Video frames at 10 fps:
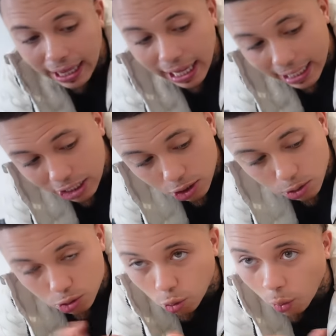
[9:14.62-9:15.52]
I like to
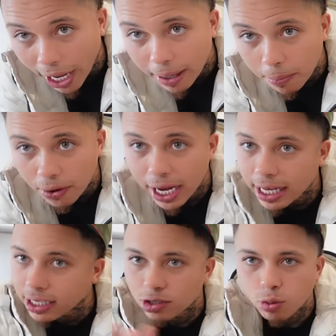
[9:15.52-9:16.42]
use white
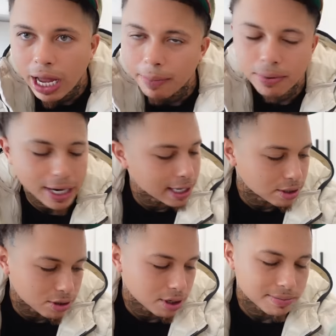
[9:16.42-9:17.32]
bread because white bread,
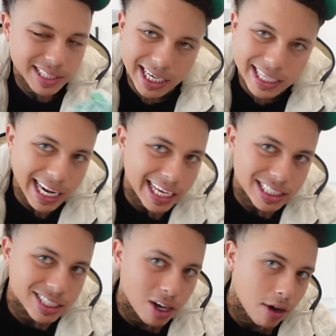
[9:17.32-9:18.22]
you know what I'm saying, nice,
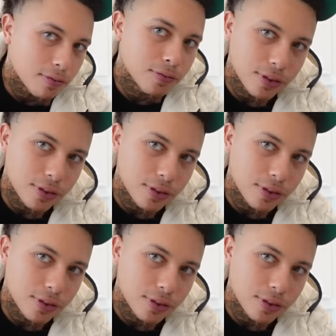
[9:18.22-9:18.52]
soft,